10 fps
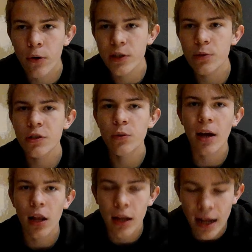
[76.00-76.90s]
to be doing
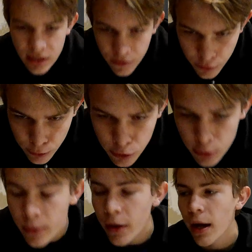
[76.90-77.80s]
lots of
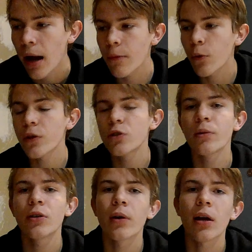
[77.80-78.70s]
YouTube. I'm going to be
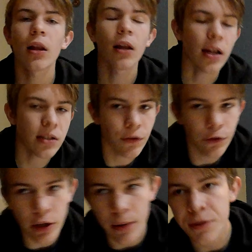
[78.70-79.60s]
doing lots of
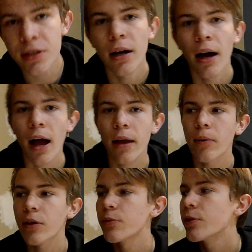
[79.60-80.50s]
flips. I'm
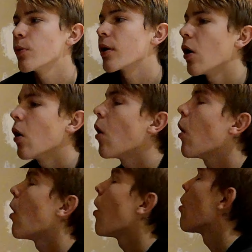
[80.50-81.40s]
going to be doing
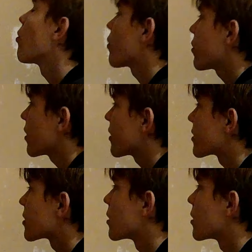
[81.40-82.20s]
all the things.